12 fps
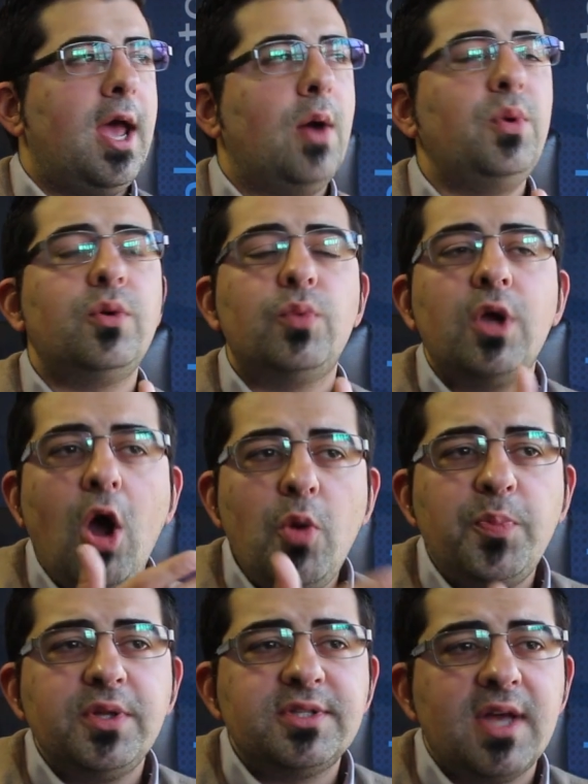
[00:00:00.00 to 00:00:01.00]
And we're
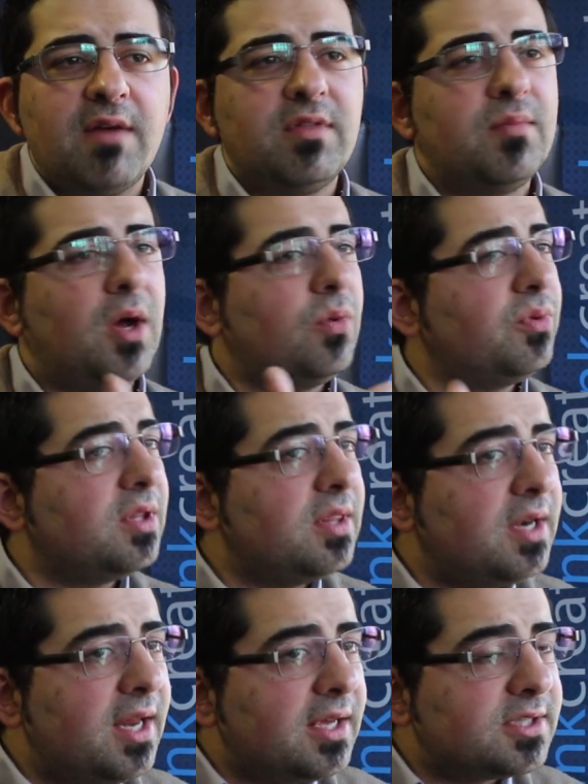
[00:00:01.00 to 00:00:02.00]
hoping to have them out
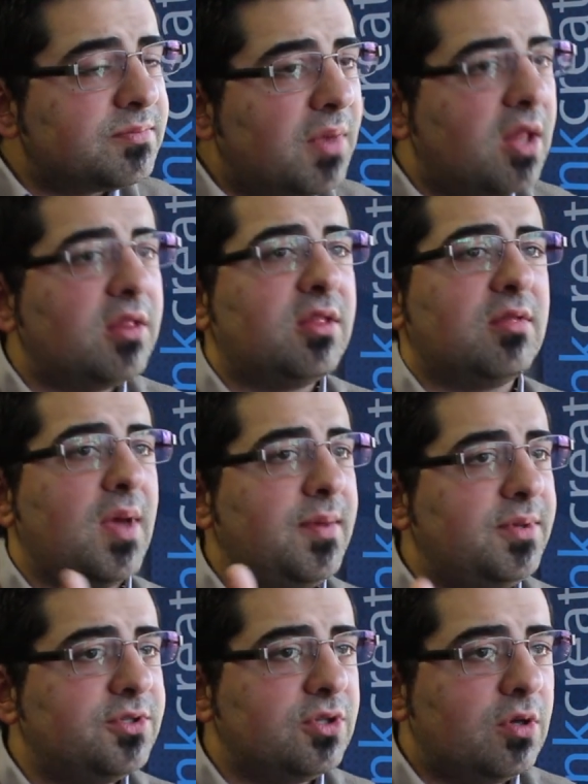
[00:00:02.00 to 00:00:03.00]
within the next month,
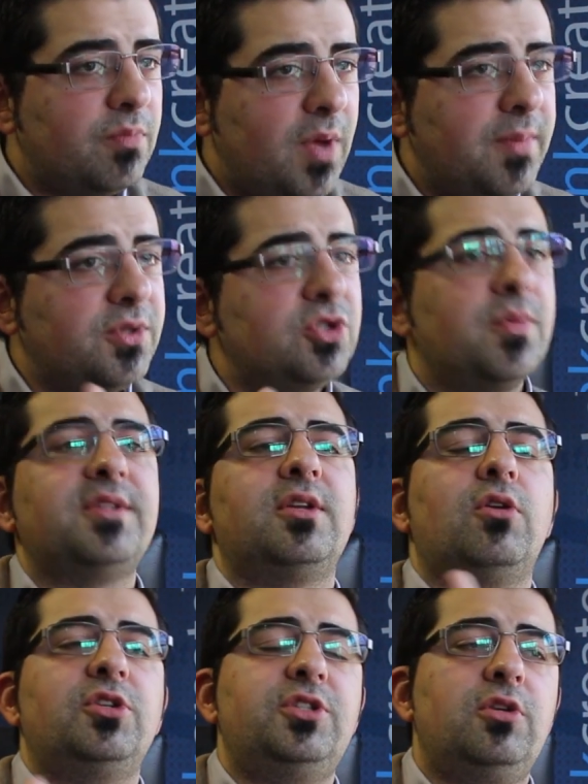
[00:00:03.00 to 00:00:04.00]
maybe 2 months.
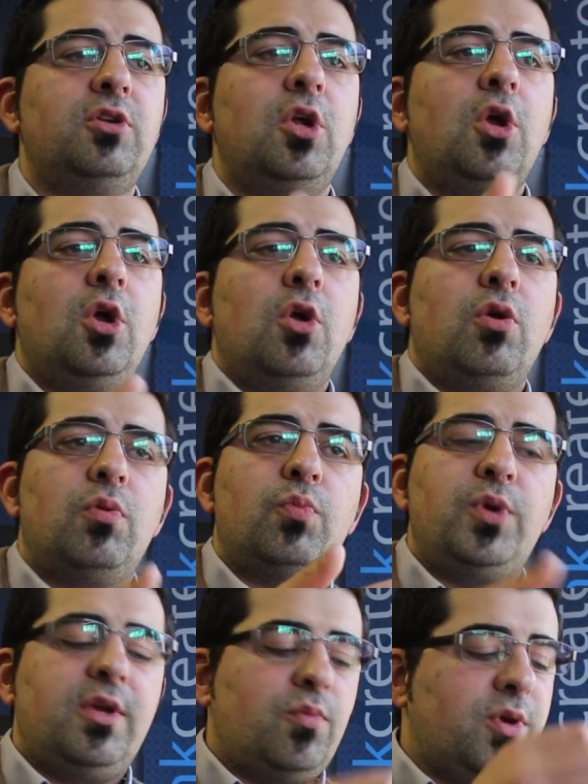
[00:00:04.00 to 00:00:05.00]
And also,
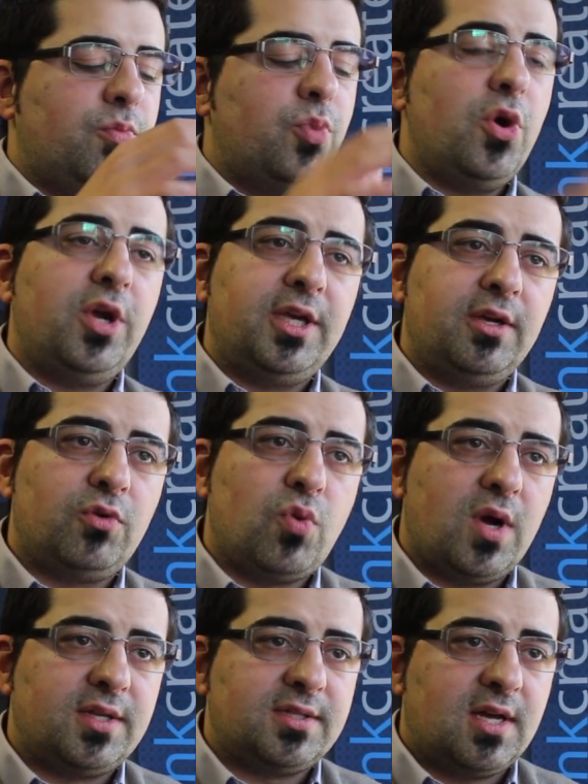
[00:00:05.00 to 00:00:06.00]
we're working
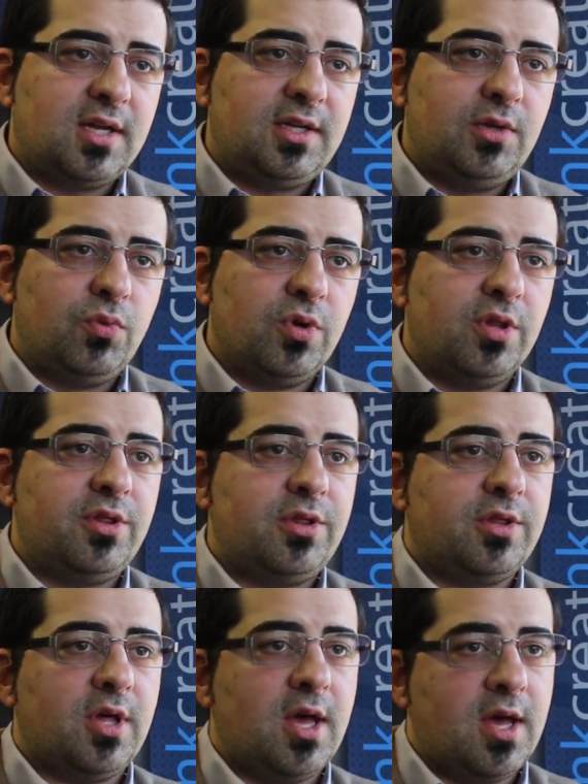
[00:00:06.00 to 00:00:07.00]
quite tightly
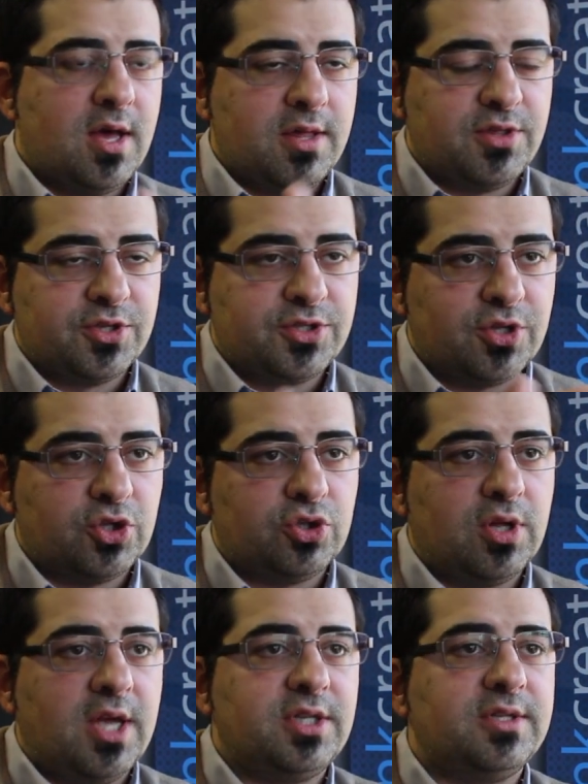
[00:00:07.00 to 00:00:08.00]
with the
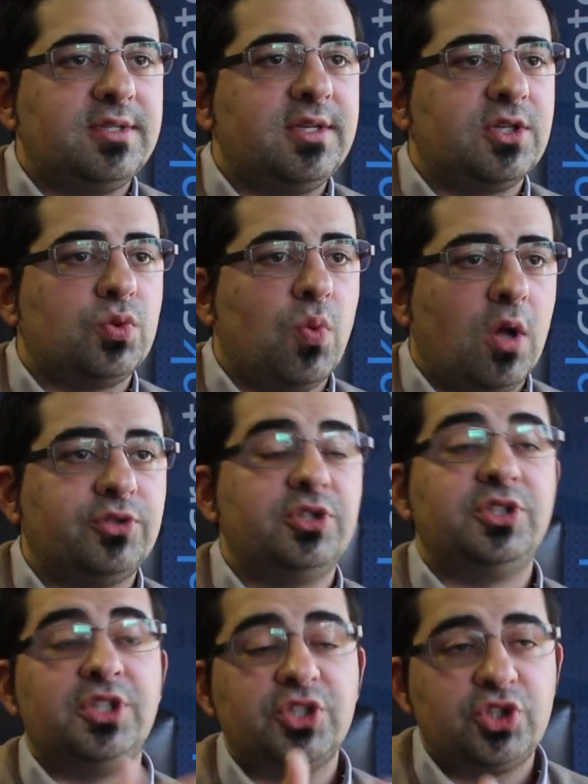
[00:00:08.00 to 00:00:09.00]
social agency as well
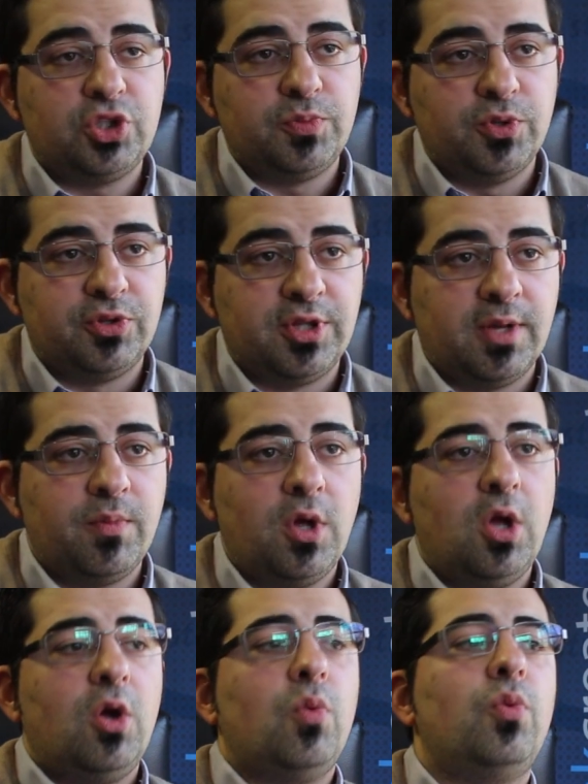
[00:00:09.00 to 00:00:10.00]
to distribute them.
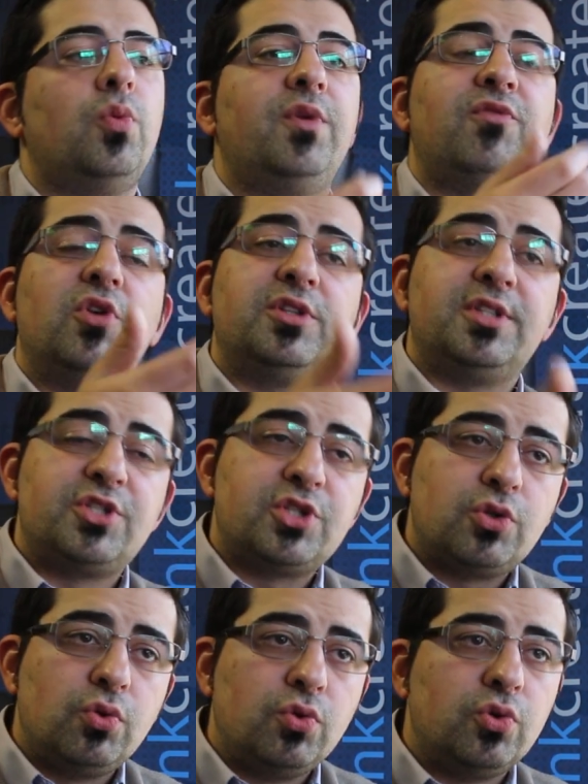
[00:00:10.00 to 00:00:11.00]
Where we've looked at
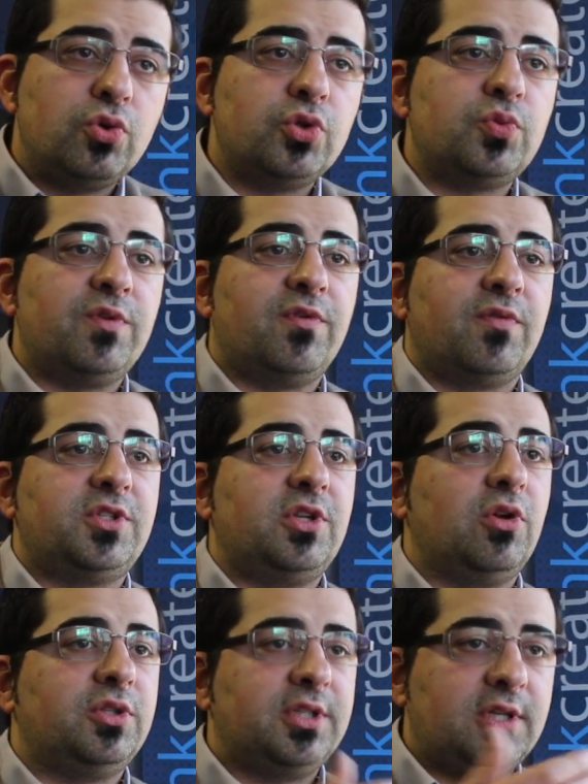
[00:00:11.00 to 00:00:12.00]
schools, we've
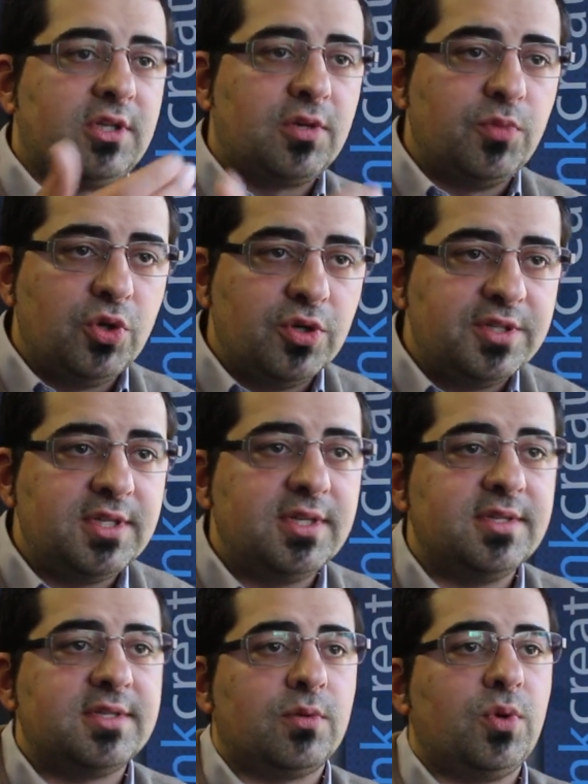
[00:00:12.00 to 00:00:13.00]
obviously looked at
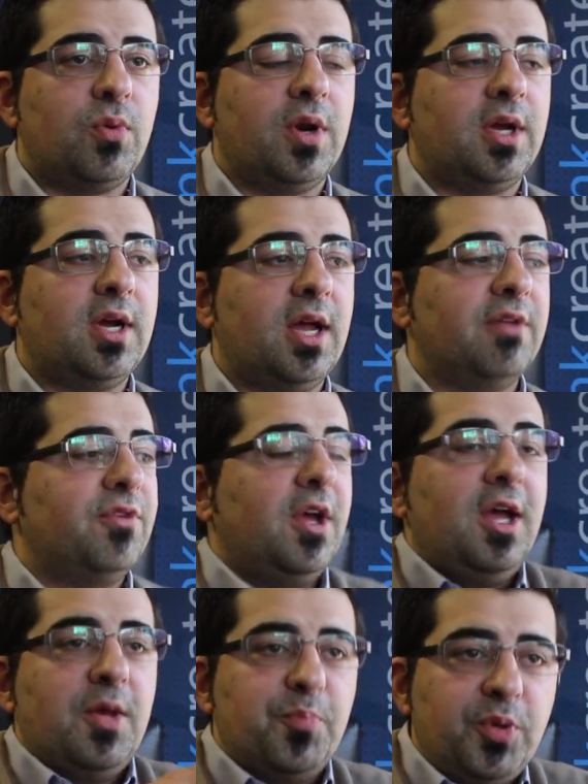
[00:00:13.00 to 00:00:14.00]
communities, and we want to kind of
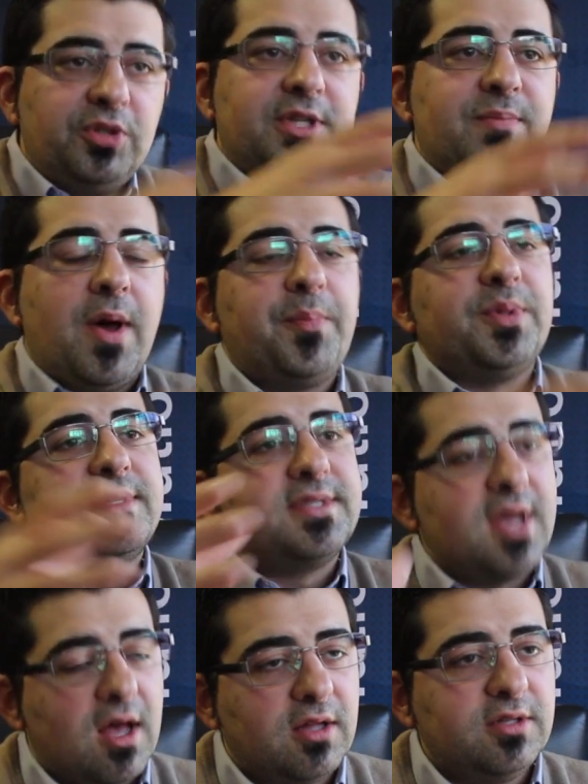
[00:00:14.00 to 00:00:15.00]
build them up in
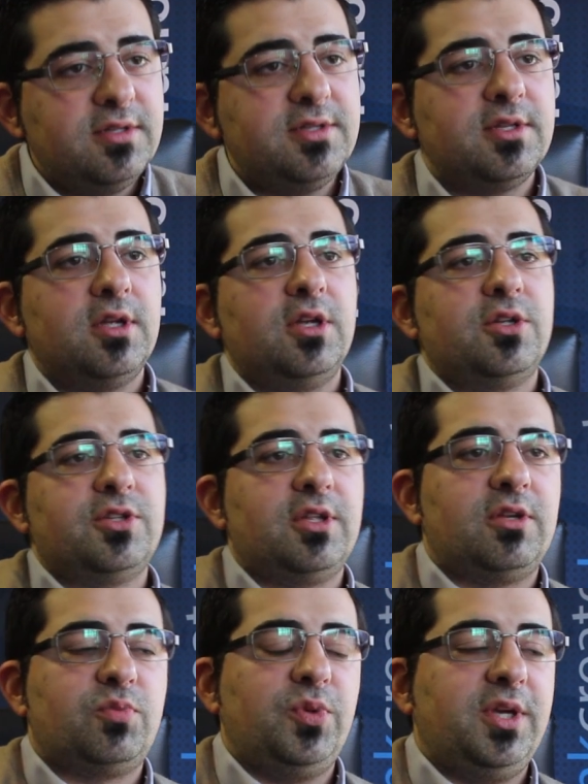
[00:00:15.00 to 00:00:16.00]
cells,
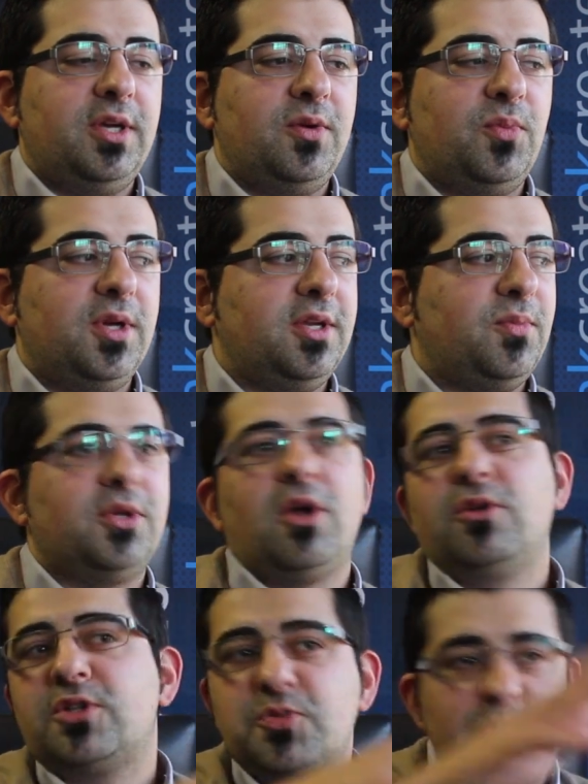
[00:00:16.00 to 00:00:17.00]
so that we
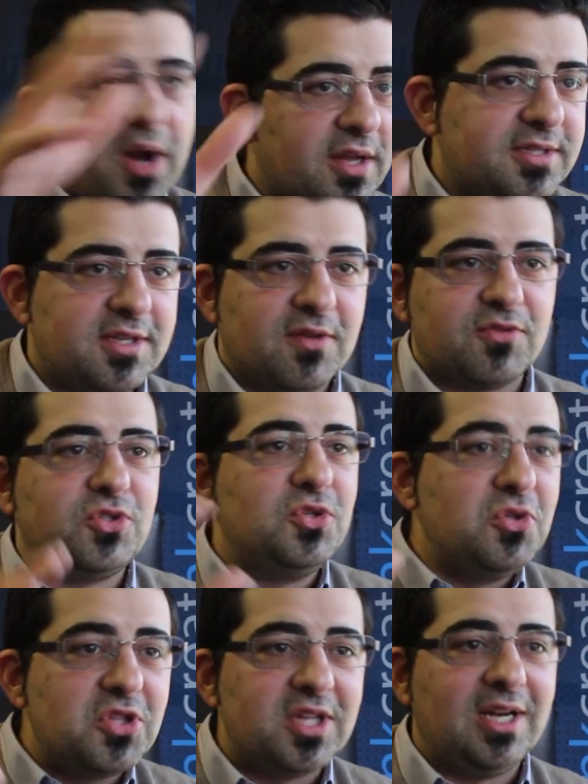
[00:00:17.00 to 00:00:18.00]
don't spread ourselves
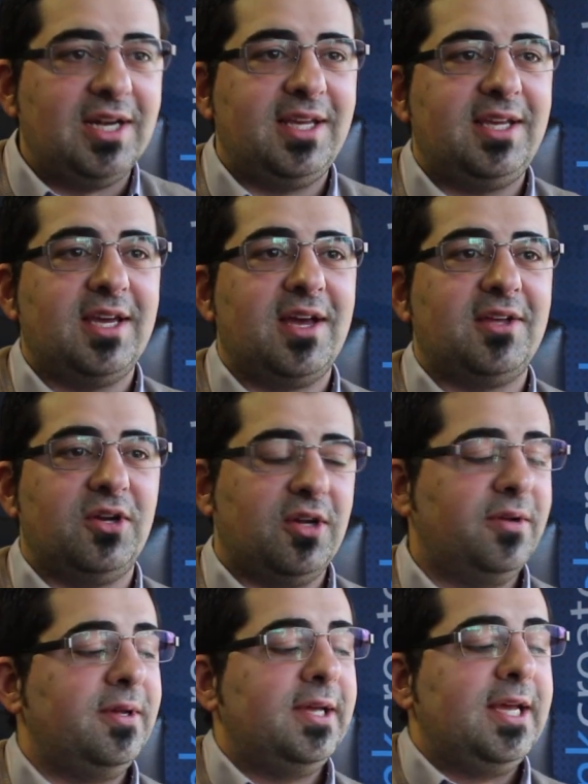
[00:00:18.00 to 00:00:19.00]
too thinly here, you
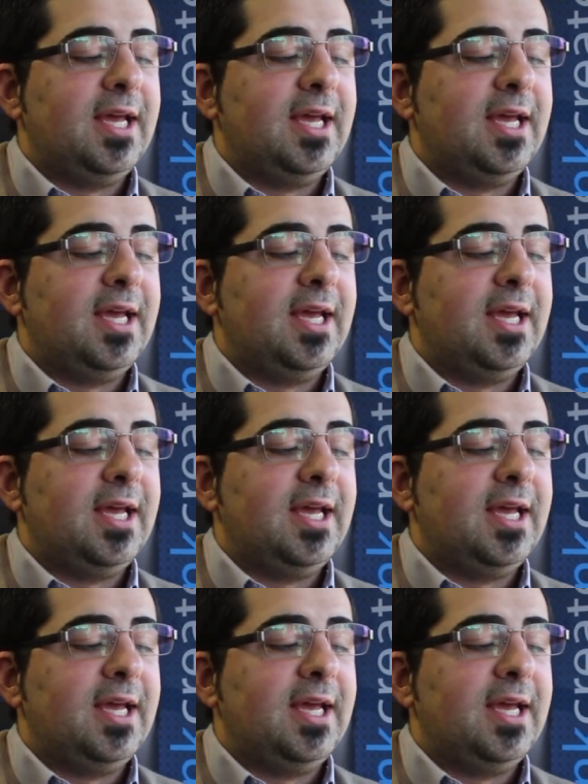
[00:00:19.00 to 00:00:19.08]
know.